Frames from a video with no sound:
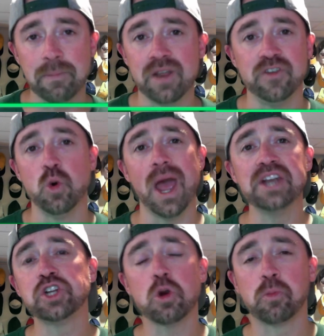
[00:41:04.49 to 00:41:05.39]
And if you
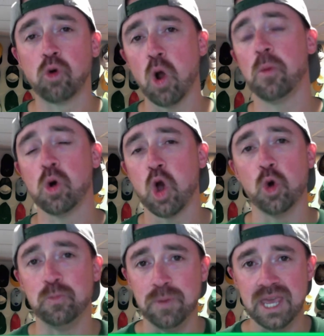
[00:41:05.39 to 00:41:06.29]
enter promo
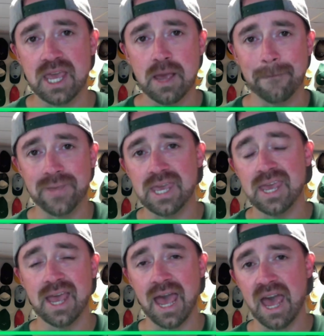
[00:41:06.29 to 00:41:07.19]
code
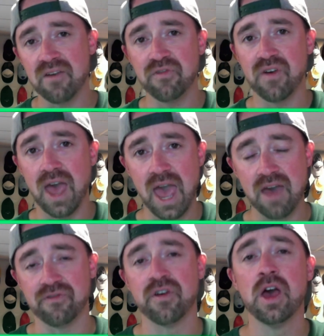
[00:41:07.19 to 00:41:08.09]

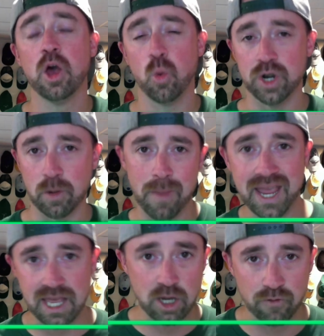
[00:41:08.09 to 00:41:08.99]
BBFF when you're
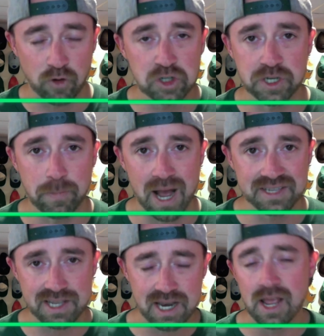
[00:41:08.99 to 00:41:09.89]
making your first
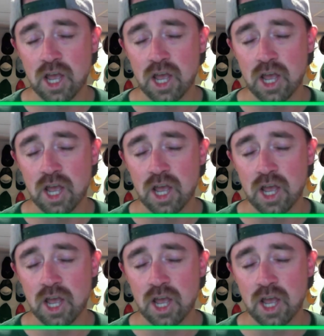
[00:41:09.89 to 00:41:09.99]
deposit,